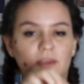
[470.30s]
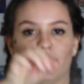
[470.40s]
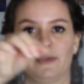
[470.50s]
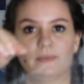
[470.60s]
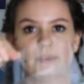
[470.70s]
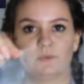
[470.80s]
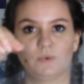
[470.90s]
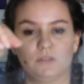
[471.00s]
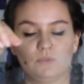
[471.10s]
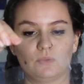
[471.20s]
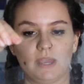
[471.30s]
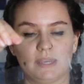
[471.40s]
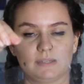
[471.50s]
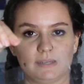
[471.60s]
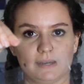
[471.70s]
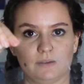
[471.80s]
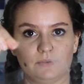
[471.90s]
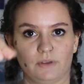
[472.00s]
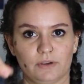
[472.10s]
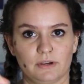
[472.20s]
And then when you lay it down
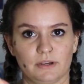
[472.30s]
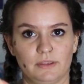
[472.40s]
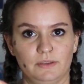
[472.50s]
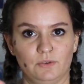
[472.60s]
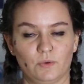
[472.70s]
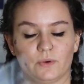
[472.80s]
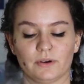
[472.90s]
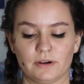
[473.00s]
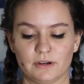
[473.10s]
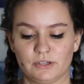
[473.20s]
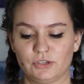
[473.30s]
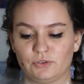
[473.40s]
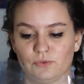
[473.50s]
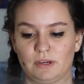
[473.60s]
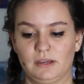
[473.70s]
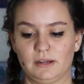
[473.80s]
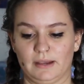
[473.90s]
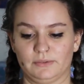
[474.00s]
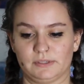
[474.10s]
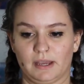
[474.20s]
on your screen
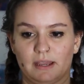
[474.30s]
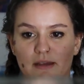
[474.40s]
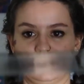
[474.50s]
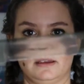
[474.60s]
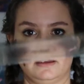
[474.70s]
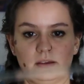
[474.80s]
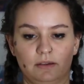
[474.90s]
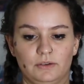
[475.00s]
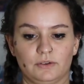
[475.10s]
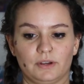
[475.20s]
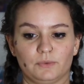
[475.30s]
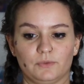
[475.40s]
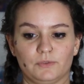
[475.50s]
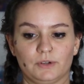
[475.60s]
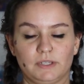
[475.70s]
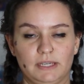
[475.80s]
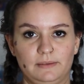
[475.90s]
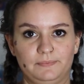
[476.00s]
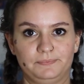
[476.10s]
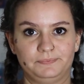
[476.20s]
outside, you're going to reverse it.
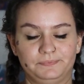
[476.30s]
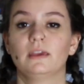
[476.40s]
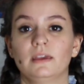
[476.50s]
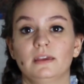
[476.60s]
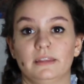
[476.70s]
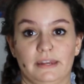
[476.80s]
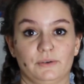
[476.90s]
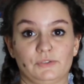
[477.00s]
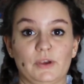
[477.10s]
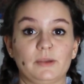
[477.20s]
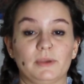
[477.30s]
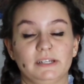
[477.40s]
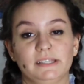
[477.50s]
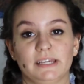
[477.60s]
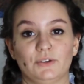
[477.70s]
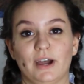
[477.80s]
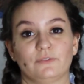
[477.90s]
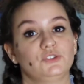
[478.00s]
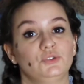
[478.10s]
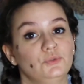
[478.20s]
Now it's recommended that you
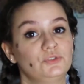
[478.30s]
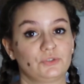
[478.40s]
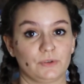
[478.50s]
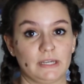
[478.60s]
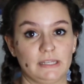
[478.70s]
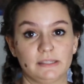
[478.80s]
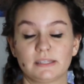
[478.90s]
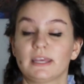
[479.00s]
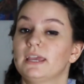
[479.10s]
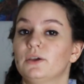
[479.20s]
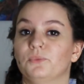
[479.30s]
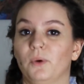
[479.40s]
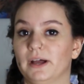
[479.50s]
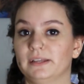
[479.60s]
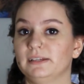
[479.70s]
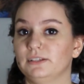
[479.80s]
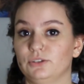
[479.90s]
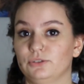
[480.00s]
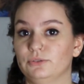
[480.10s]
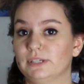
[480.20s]
have 2 screens. One
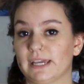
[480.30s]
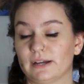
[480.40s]
you take